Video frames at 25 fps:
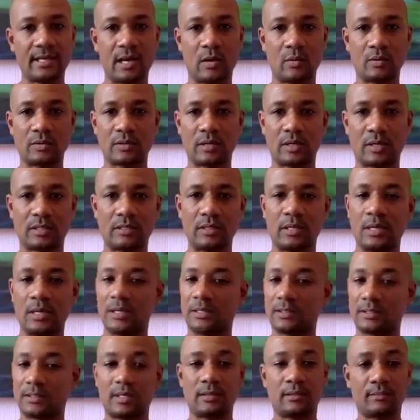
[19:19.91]
I would start
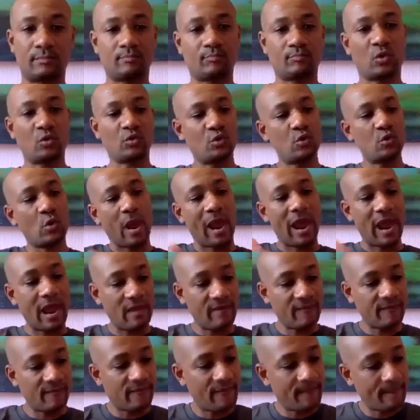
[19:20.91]
say, because you
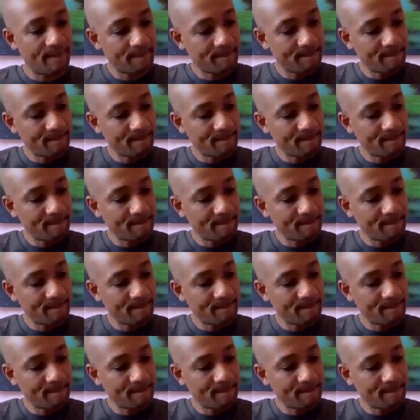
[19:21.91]
have